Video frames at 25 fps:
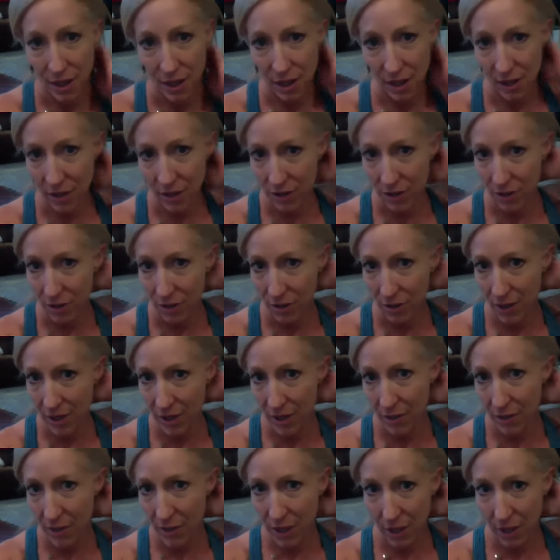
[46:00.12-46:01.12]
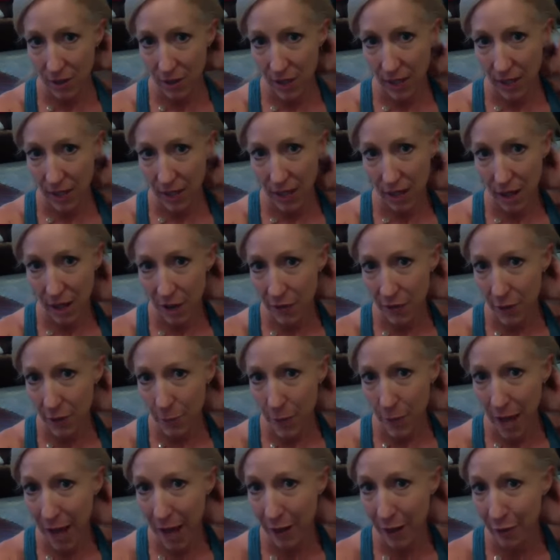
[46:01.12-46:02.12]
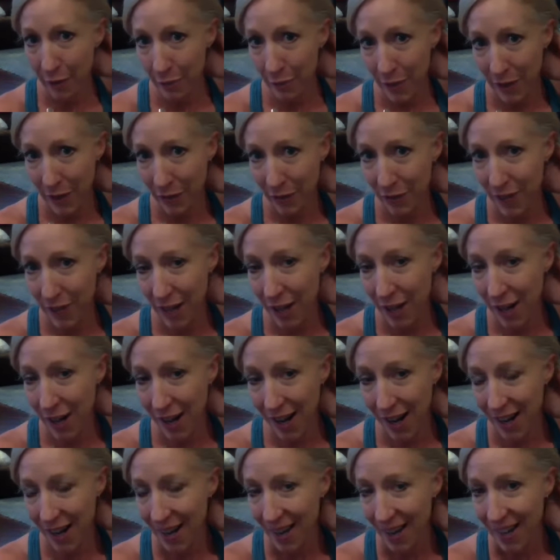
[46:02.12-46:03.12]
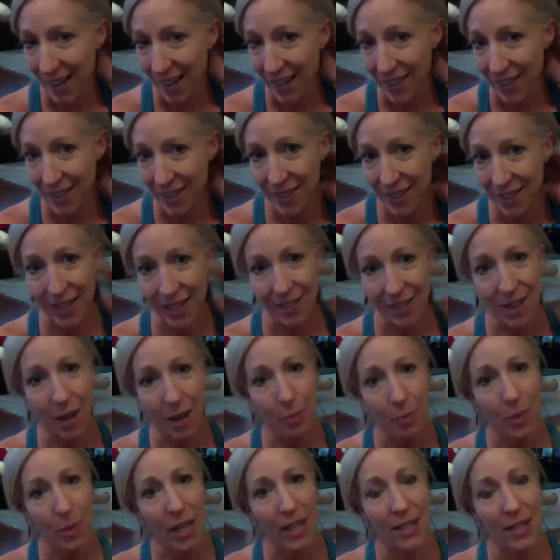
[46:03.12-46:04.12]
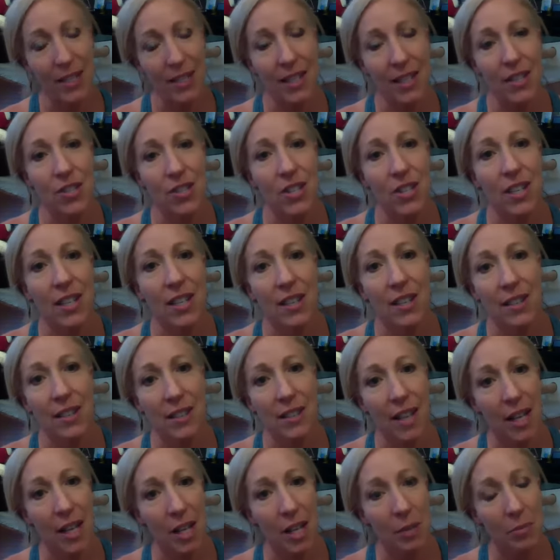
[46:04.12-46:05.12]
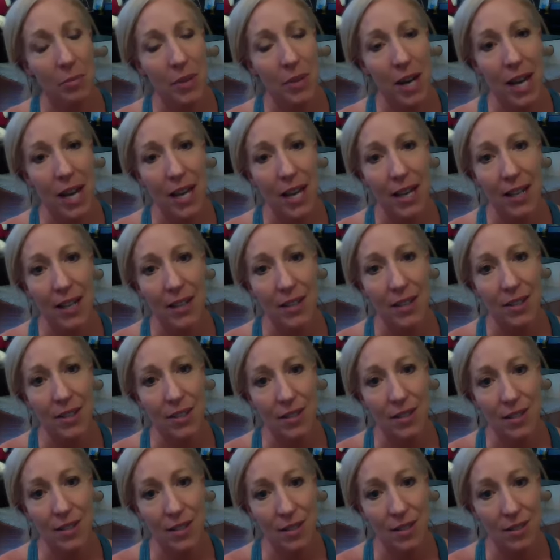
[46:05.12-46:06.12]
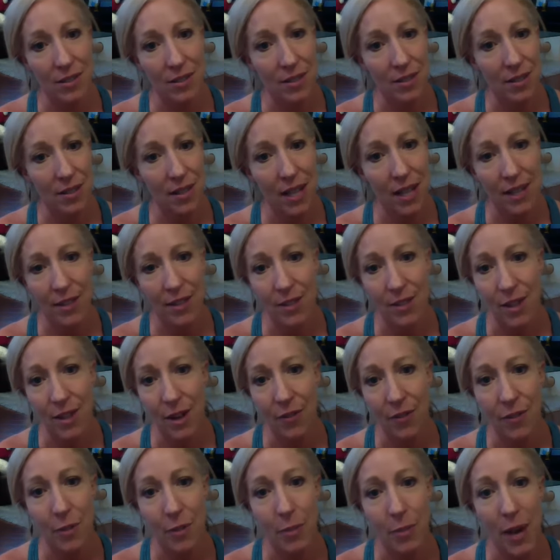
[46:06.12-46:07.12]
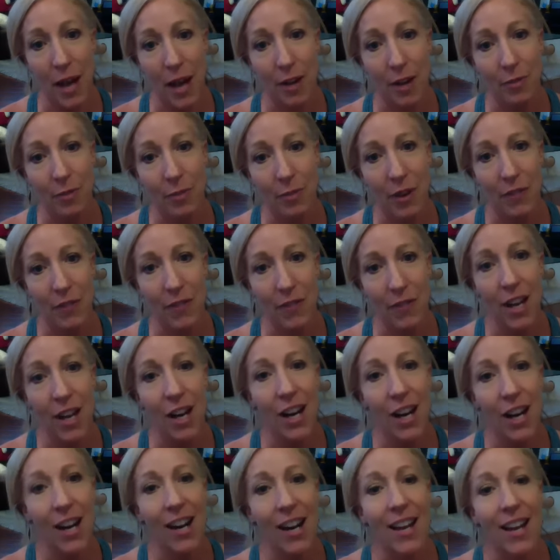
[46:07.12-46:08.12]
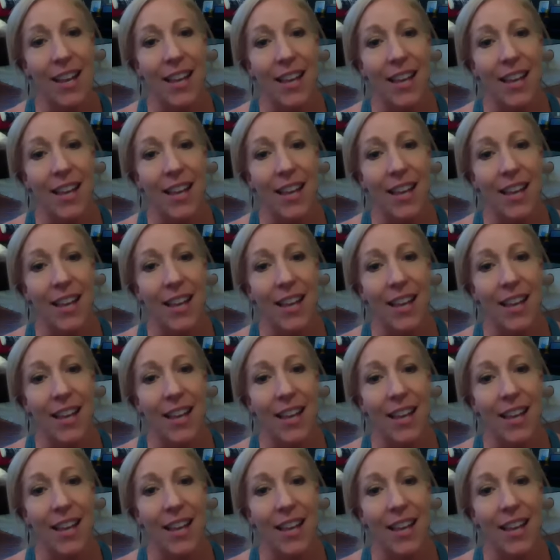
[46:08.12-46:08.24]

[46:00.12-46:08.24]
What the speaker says: a story this week. I cut off the pad of my finger. I was like not paying attention and cutting bread and just sliced off the pad of my finger.